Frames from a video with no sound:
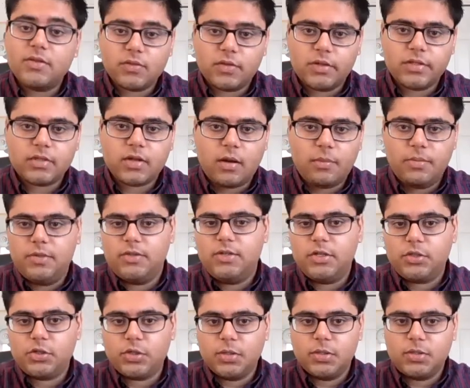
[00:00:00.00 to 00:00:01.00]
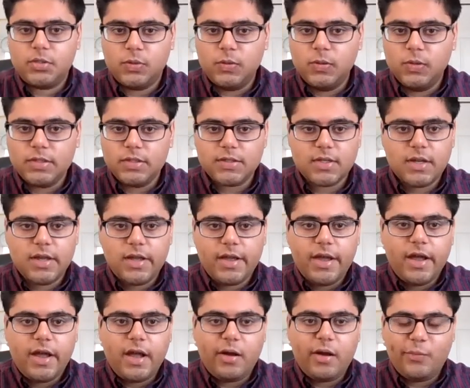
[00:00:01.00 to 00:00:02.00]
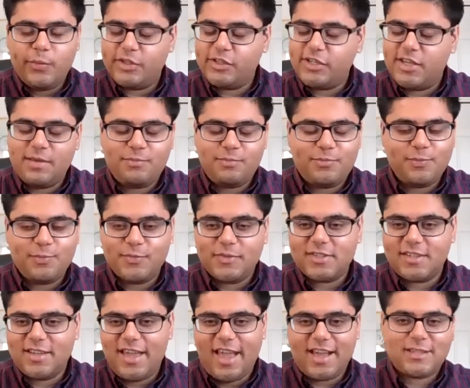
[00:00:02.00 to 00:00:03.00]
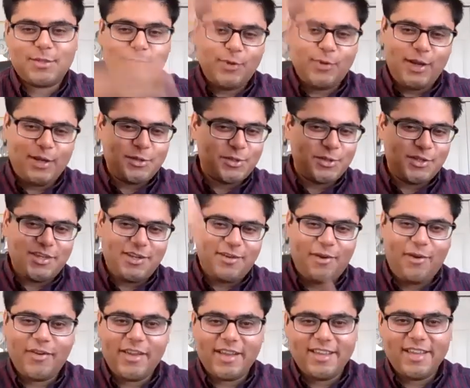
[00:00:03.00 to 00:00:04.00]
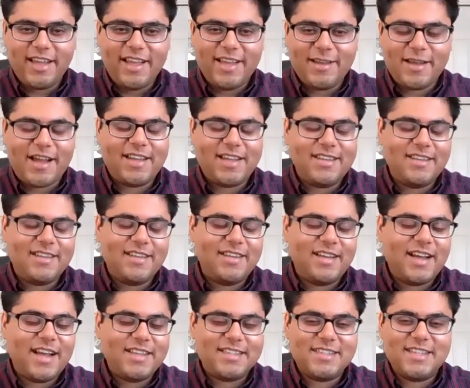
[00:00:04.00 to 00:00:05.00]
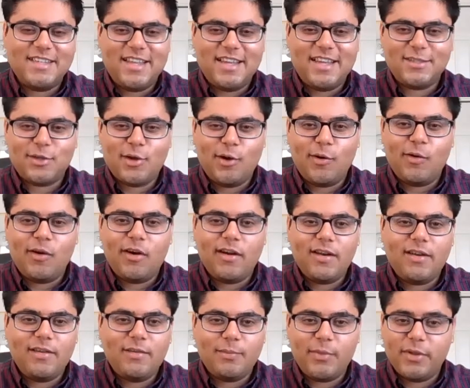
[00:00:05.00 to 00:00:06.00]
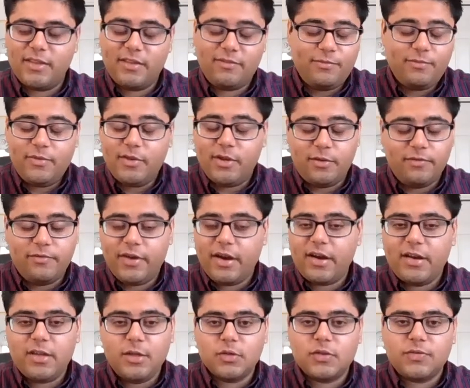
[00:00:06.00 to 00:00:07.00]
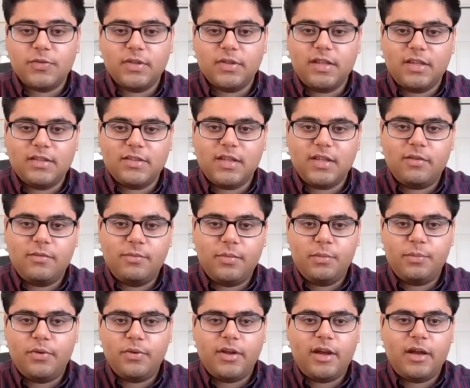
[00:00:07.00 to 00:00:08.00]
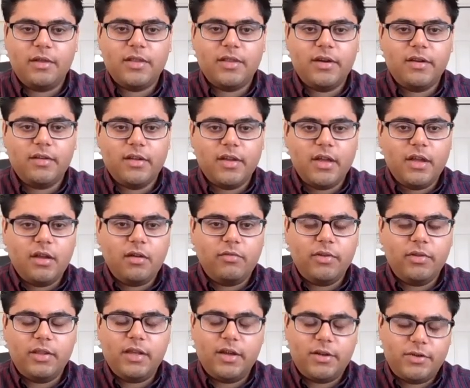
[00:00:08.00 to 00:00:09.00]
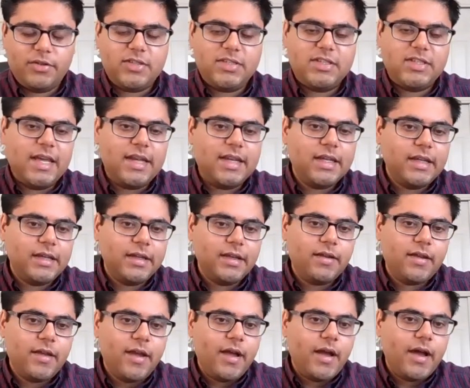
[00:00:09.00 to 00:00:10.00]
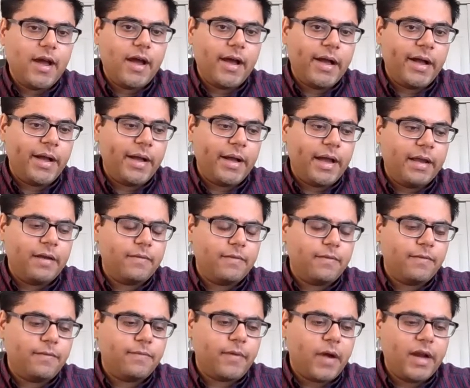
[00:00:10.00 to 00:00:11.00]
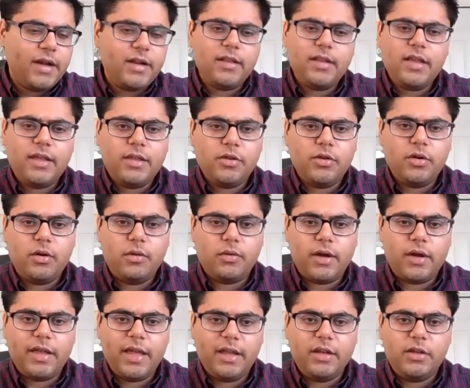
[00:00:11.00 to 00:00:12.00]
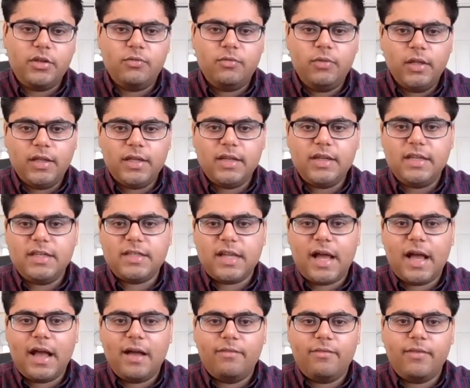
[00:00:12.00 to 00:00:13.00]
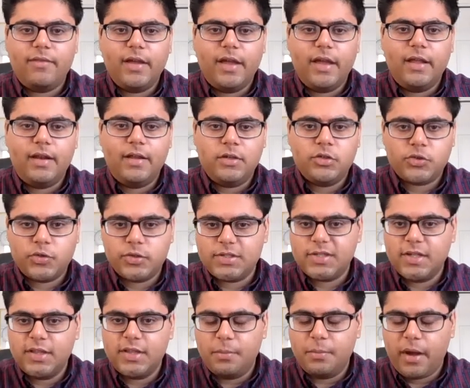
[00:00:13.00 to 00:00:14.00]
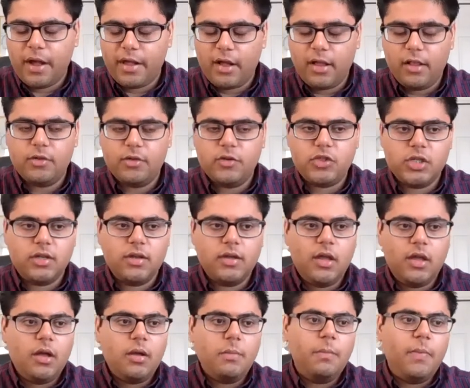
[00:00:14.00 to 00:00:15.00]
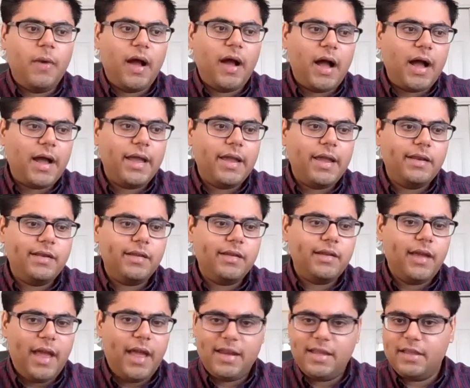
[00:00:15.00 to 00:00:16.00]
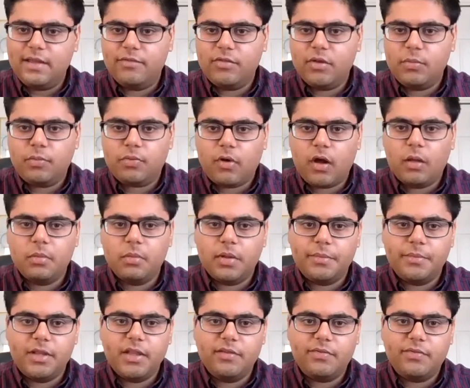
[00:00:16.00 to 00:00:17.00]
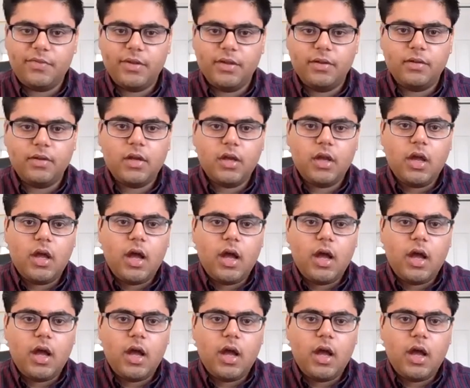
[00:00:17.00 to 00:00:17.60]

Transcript: source computational tools, which keep exponentially growing as the days go on. But they've, very useful things that have been put out there, really understanding it. And finally, again, you really need to have an interest in the biology behind any given problem in the field.